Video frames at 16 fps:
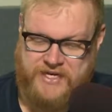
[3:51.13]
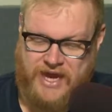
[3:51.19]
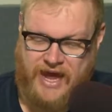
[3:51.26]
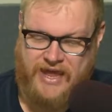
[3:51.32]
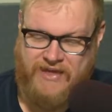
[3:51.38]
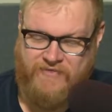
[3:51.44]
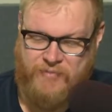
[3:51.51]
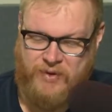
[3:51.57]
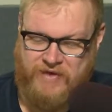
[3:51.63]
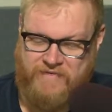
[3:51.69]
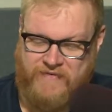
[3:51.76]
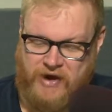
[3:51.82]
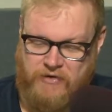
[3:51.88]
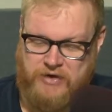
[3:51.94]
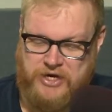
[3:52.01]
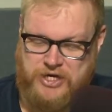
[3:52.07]
I have been
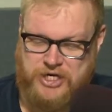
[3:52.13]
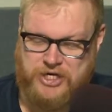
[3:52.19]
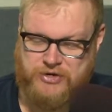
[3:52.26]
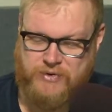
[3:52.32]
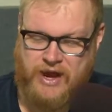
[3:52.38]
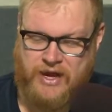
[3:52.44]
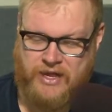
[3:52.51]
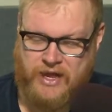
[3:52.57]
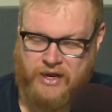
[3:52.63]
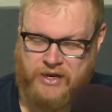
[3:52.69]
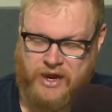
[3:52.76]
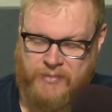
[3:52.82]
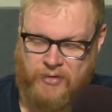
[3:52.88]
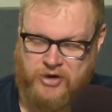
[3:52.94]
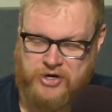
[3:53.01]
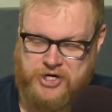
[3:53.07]
very strict on
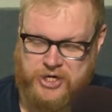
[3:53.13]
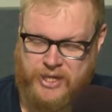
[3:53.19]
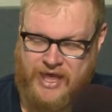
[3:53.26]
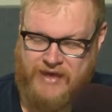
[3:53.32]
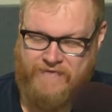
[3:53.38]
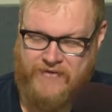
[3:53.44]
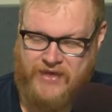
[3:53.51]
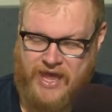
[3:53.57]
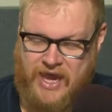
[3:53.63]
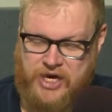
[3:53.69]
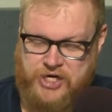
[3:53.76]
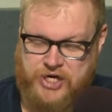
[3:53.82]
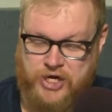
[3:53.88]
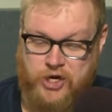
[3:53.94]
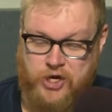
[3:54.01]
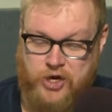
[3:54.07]
commercial
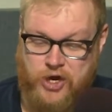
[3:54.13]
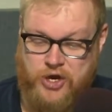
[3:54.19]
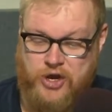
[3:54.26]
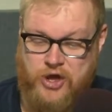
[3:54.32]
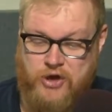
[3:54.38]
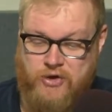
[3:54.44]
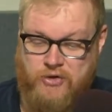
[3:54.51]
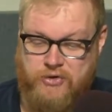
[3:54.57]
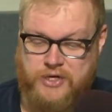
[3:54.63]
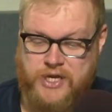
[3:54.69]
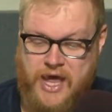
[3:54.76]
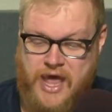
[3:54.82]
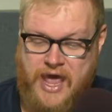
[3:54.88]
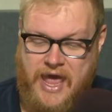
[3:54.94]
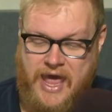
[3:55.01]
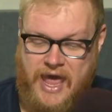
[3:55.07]
aviation. Good news.
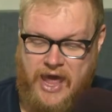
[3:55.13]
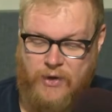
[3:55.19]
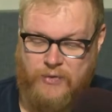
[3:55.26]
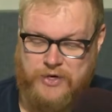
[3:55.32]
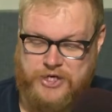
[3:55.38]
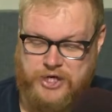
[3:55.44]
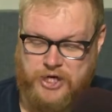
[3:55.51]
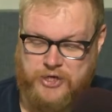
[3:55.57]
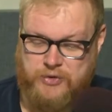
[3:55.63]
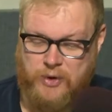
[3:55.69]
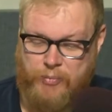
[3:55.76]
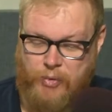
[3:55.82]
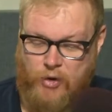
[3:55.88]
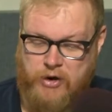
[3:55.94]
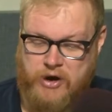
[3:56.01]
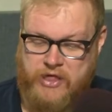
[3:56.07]
It was just
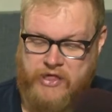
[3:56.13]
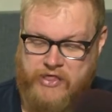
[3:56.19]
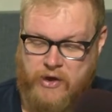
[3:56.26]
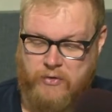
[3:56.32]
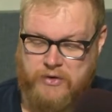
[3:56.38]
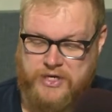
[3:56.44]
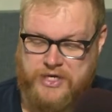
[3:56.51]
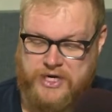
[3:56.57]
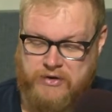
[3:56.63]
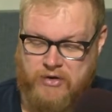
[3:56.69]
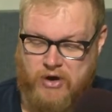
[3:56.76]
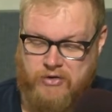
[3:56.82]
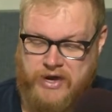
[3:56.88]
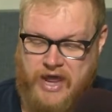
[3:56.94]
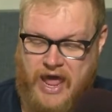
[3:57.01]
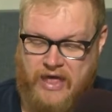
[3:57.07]
reported that there were
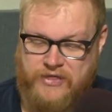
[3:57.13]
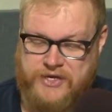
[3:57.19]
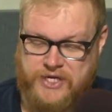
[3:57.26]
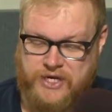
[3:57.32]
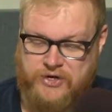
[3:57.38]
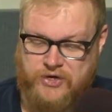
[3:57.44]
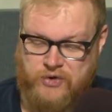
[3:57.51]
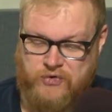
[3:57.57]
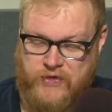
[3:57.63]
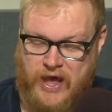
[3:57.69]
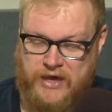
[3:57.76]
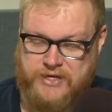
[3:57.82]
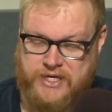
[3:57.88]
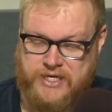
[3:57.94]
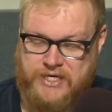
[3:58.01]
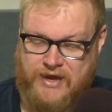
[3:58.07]
0 deaths in
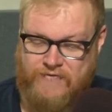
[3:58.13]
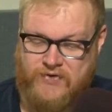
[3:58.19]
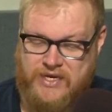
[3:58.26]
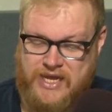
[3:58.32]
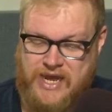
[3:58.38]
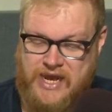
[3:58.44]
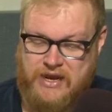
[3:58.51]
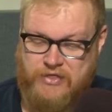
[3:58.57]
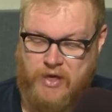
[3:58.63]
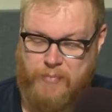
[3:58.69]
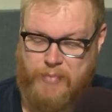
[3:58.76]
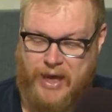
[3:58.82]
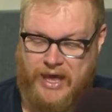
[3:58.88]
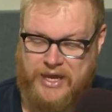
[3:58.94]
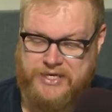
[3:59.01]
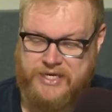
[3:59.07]
2017, the
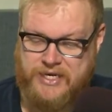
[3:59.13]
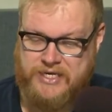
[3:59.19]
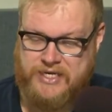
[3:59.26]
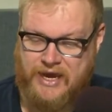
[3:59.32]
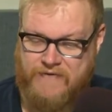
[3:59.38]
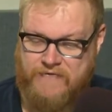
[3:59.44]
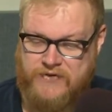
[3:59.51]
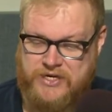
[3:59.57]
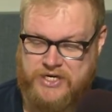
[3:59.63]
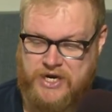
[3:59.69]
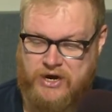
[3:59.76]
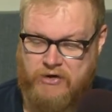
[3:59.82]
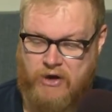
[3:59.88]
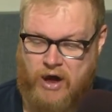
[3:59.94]
best and safest year